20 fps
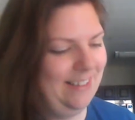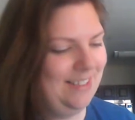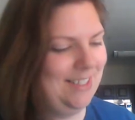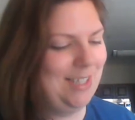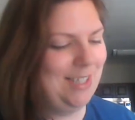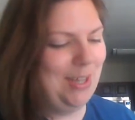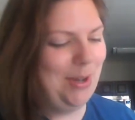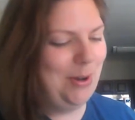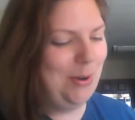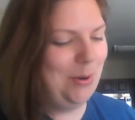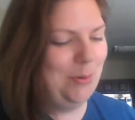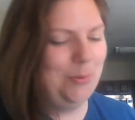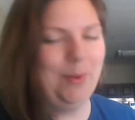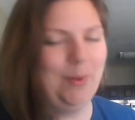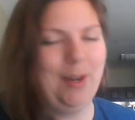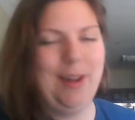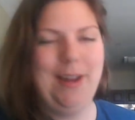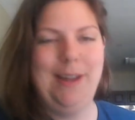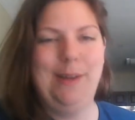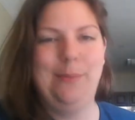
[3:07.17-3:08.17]
So when
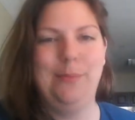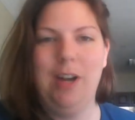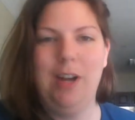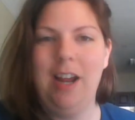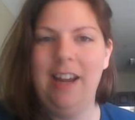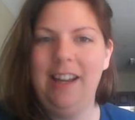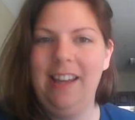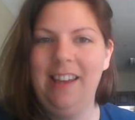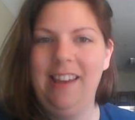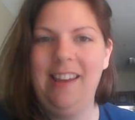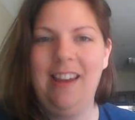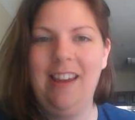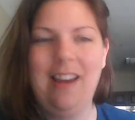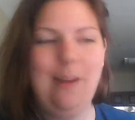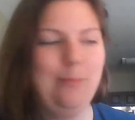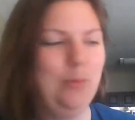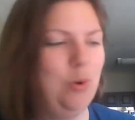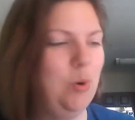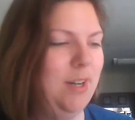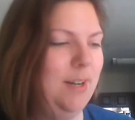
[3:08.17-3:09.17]
I'm ready,
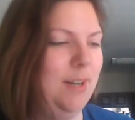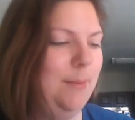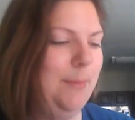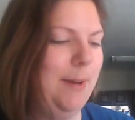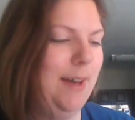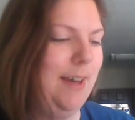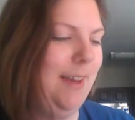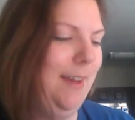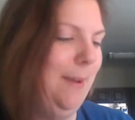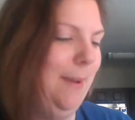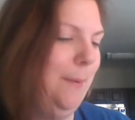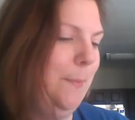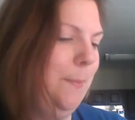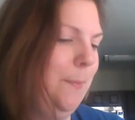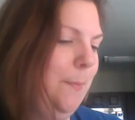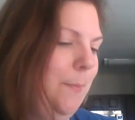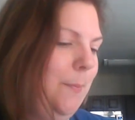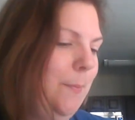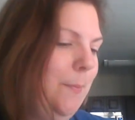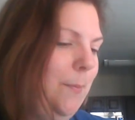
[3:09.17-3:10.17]
I'm going to buy
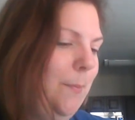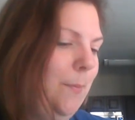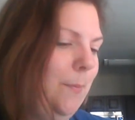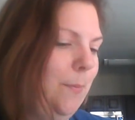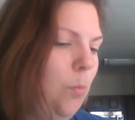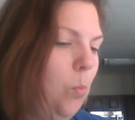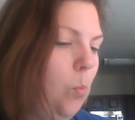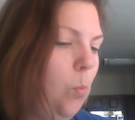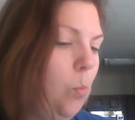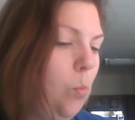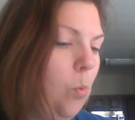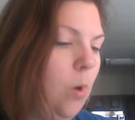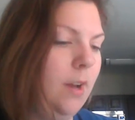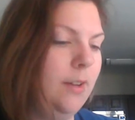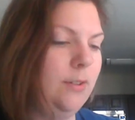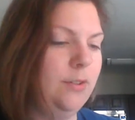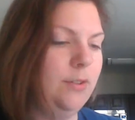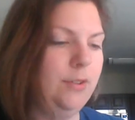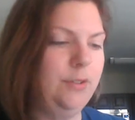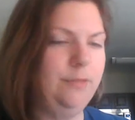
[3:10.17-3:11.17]

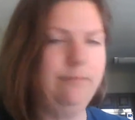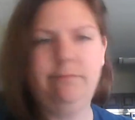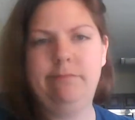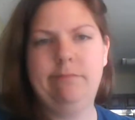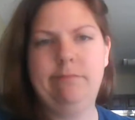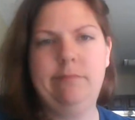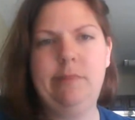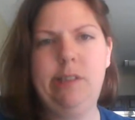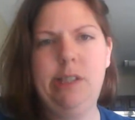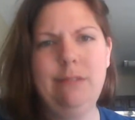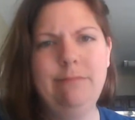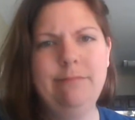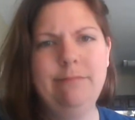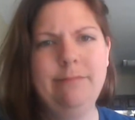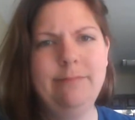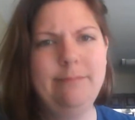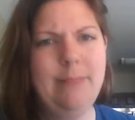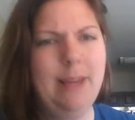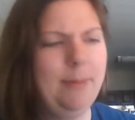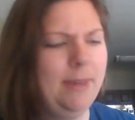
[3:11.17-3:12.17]
one or two,
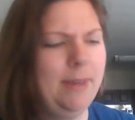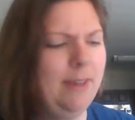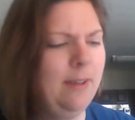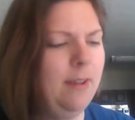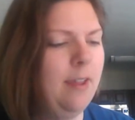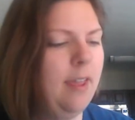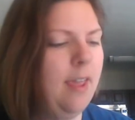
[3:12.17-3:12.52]
maybe.